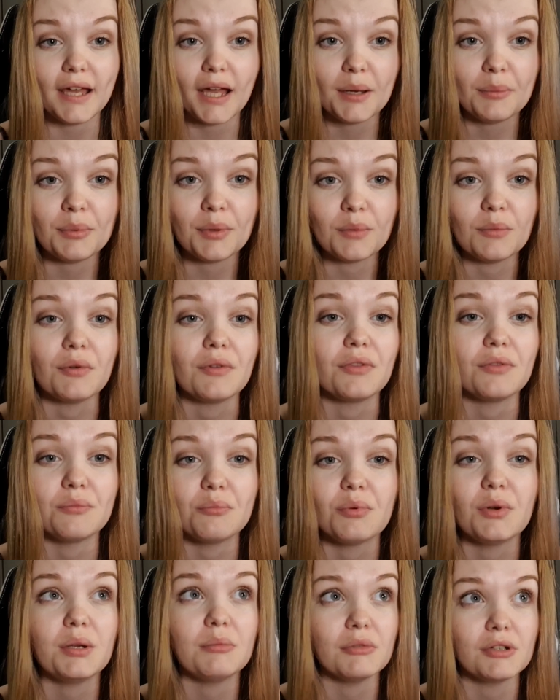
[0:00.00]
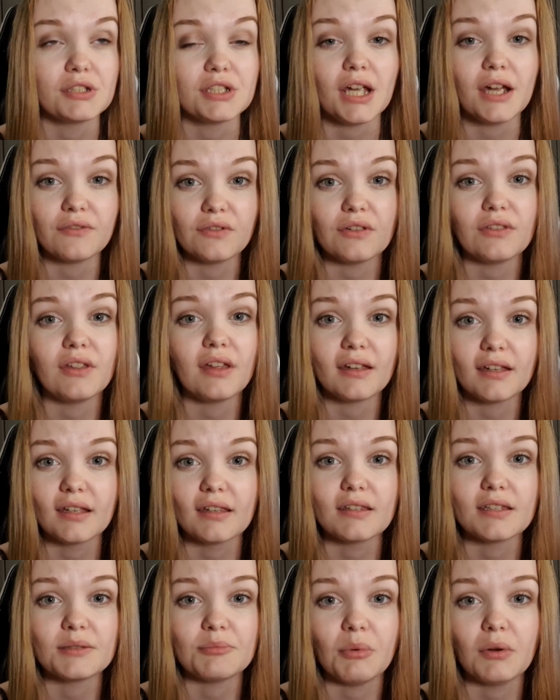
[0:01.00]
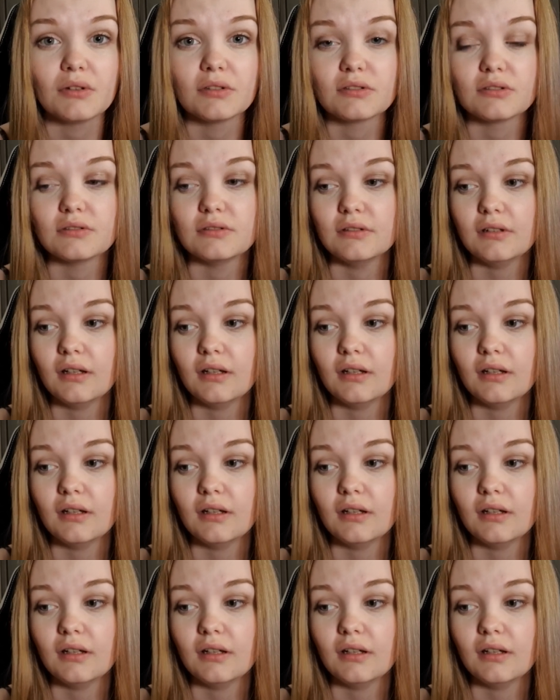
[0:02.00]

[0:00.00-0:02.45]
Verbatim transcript: happy with pretty much everything in this bundle.